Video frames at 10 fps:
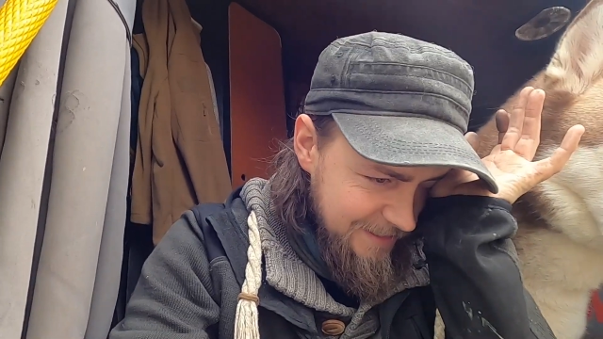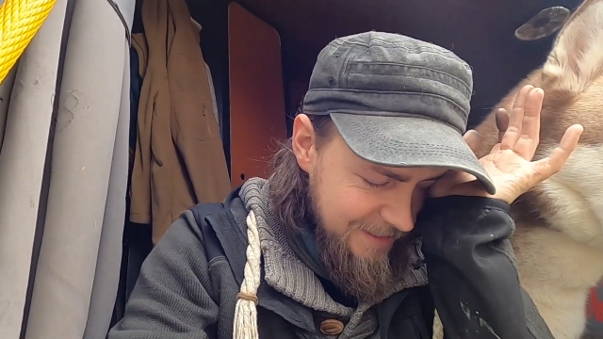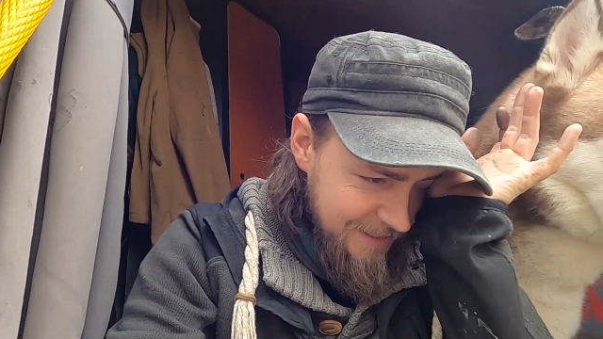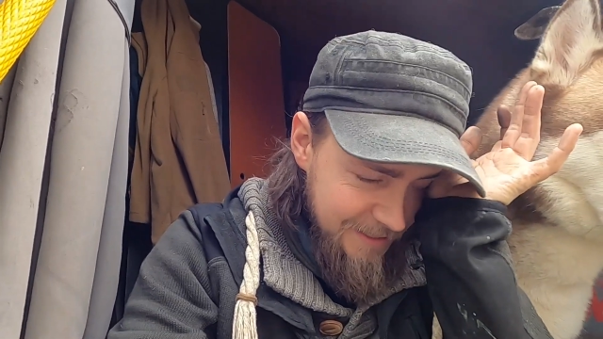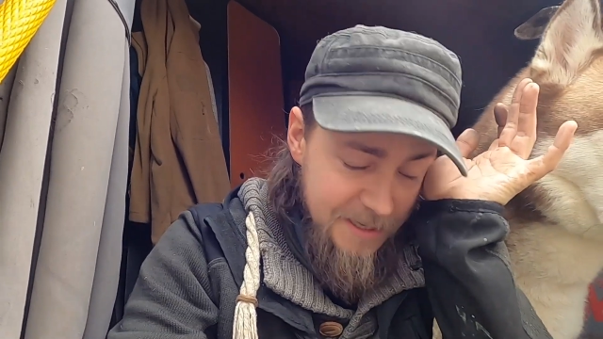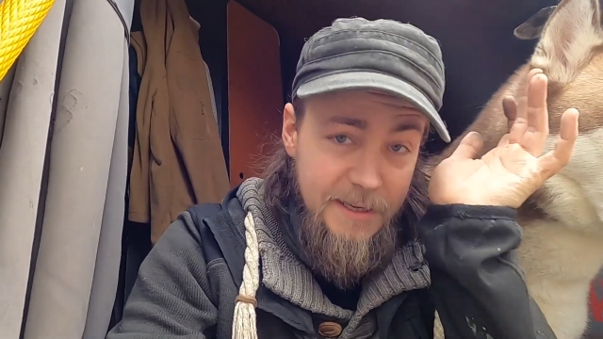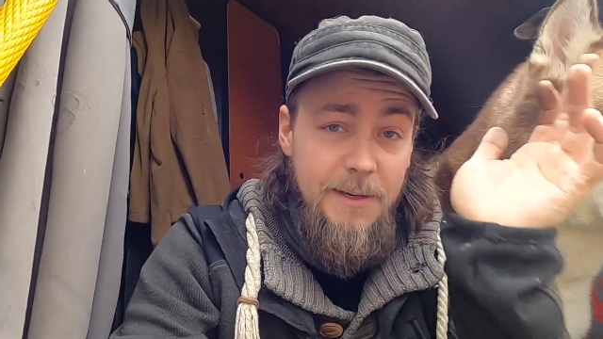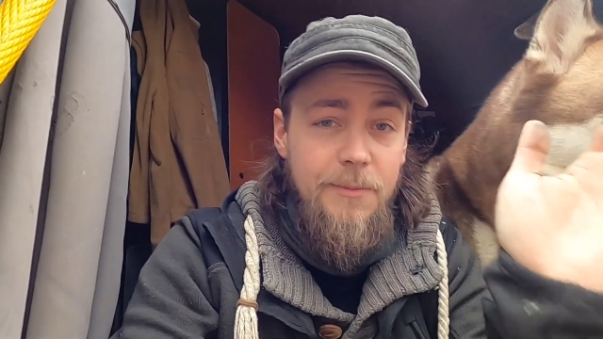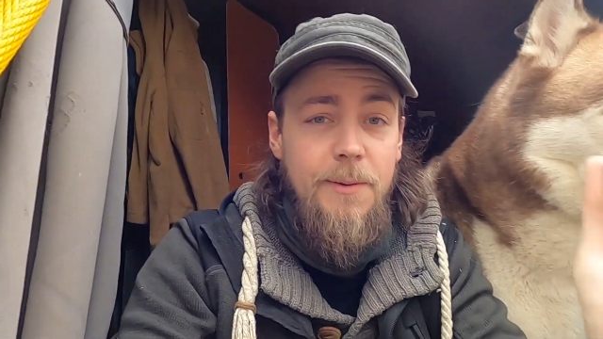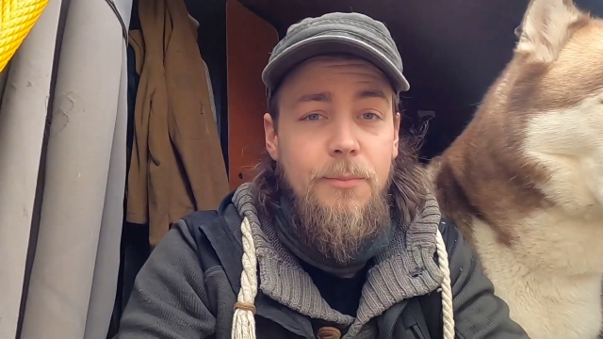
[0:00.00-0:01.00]
I don't know
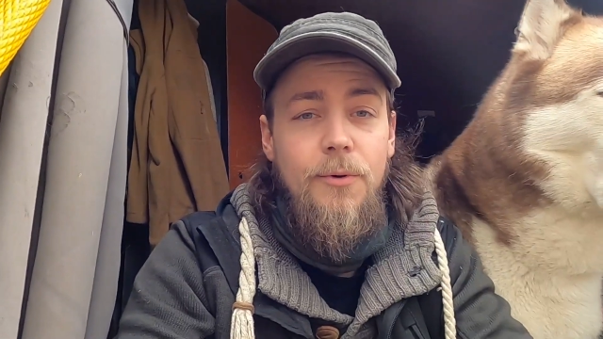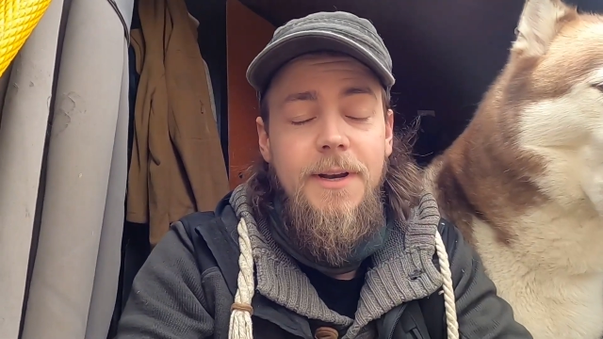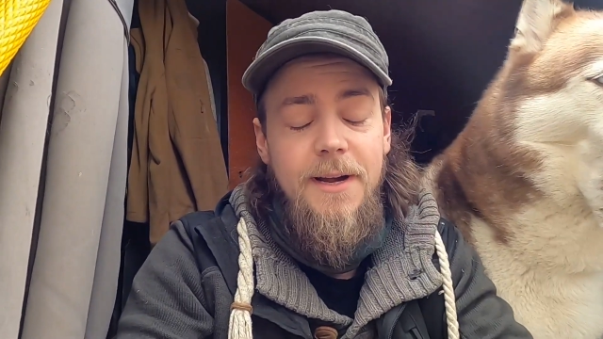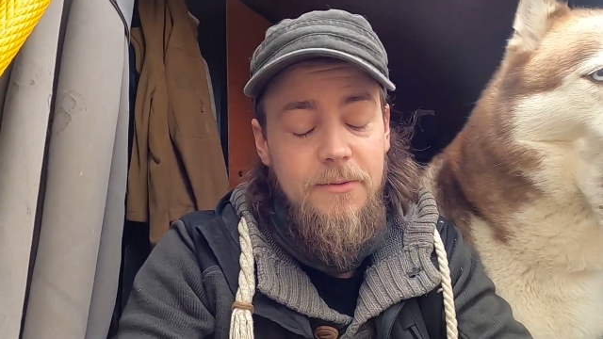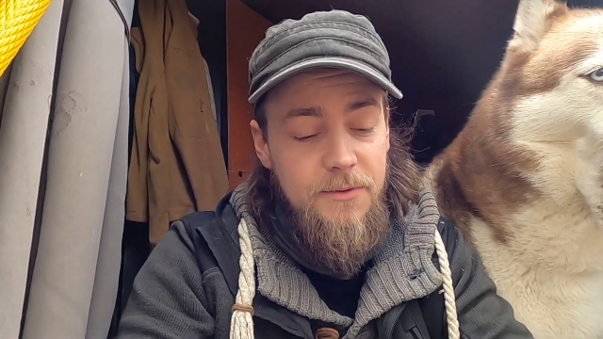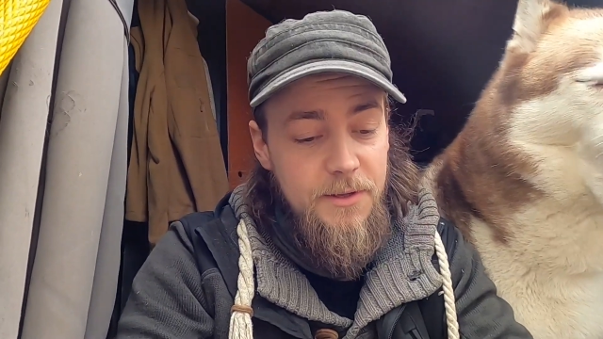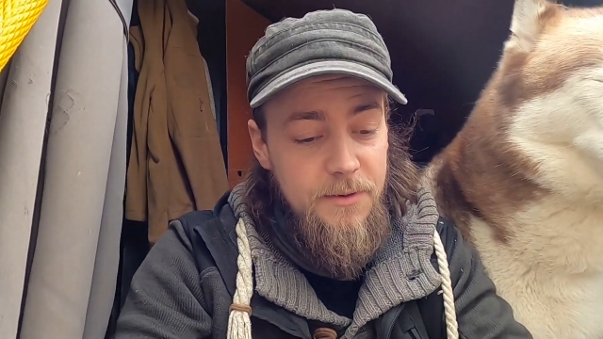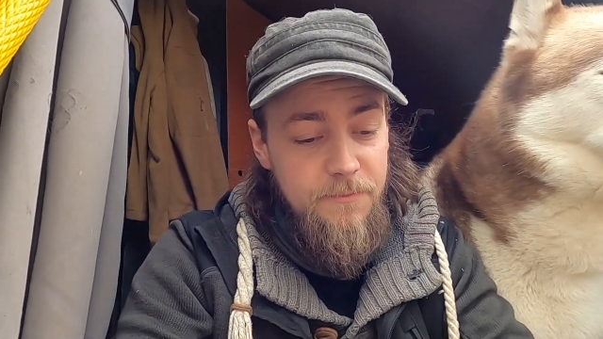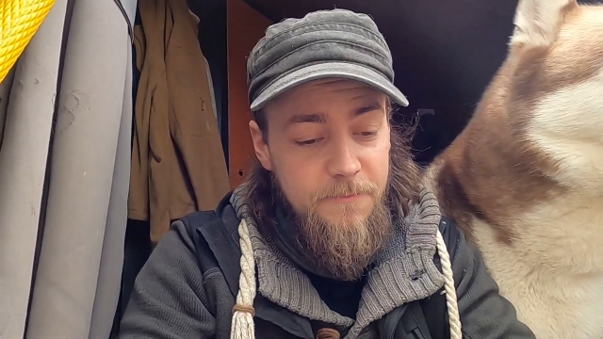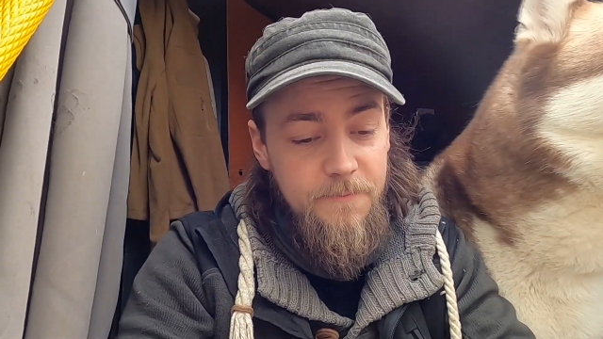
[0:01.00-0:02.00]
let me point out the